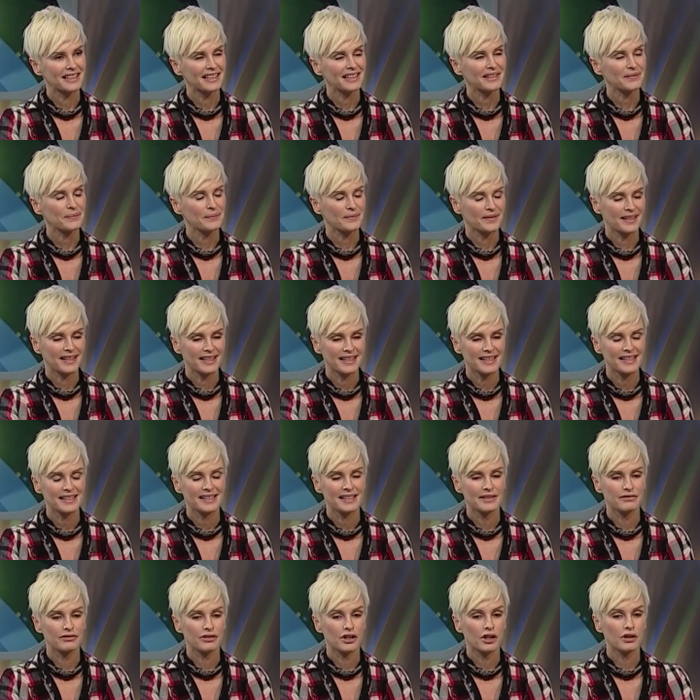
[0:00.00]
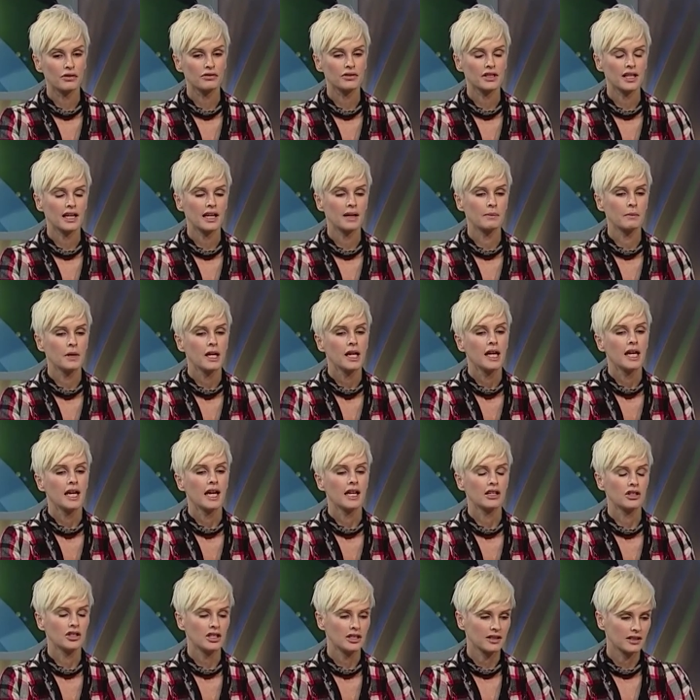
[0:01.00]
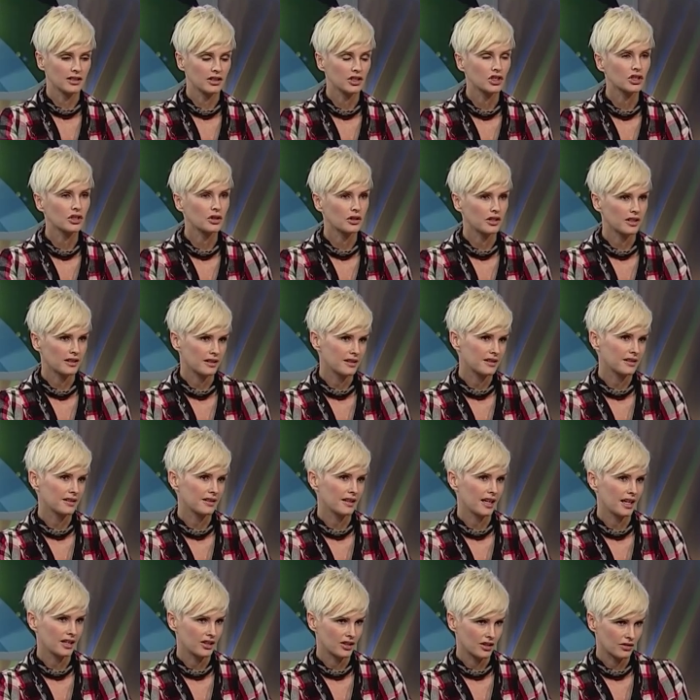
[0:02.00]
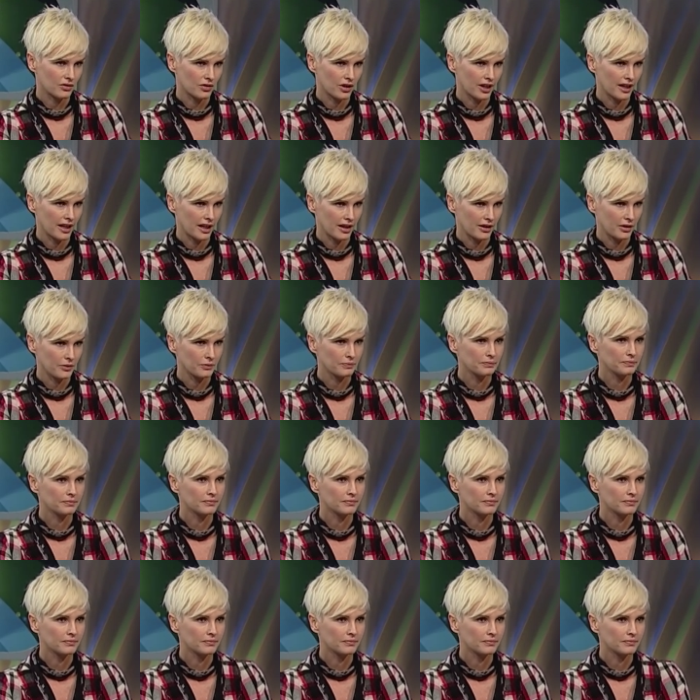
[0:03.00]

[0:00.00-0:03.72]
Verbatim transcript: Yep, he's involved. Um, he actually is an insurance agent right now.